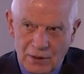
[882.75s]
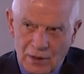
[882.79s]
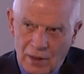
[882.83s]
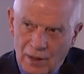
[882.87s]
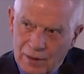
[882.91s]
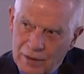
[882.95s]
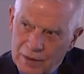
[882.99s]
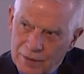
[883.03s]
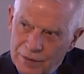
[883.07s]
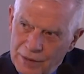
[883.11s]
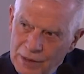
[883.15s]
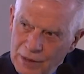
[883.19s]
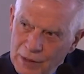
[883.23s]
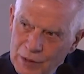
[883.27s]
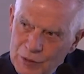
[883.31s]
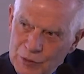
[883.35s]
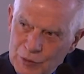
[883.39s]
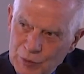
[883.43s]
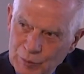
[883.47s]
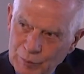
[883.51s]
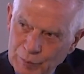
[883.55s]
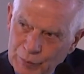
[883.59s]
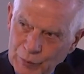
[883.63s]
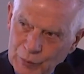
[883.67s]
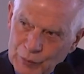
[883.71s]
And I think it's
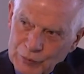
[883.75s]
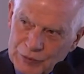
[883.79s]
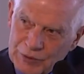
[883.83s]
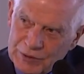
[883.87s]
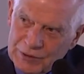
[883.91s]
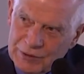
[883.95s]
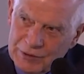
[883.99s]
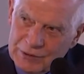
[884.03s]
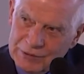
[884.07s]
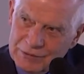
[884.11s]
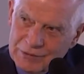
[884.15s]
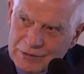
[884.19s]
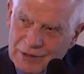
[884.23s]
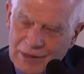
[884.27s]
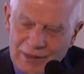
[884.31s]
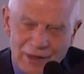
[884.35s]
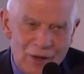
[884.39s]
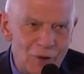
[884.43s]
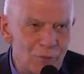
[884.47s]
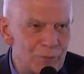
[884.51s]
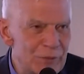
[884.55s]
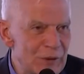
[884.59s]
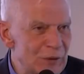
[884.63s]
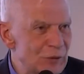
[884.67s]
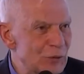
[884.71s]
important, and
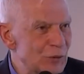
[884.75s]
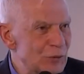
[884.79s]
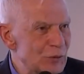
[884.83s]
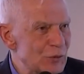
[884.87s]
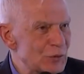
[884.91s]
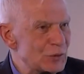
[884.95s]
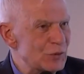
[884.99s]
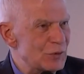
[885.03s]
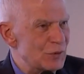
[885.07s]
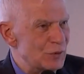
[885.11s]
allow me to use